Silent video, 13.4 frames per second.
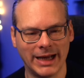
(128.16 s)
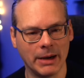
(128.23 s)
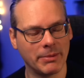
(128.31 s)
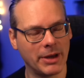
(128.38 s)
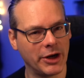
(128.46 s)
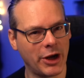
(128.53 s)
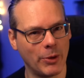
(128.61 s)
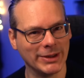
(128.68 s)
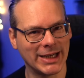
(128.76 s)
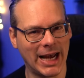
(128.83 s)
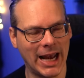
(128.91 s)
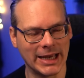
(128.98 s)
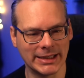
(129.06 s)
And I'm going to go into
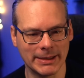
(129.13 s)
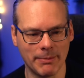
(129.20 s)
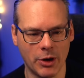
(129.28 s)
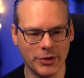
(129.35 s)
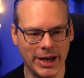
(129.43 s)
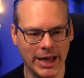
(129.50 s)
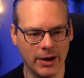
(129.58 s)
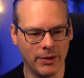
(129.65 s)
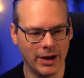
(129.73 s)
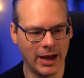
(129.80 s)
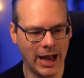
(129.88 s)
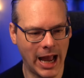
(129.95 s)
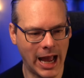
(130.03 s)
classic mode now
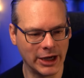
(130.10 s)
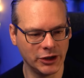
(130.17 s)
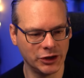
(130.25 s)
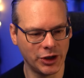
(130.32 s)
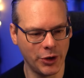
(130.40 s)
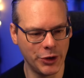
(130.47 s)
and show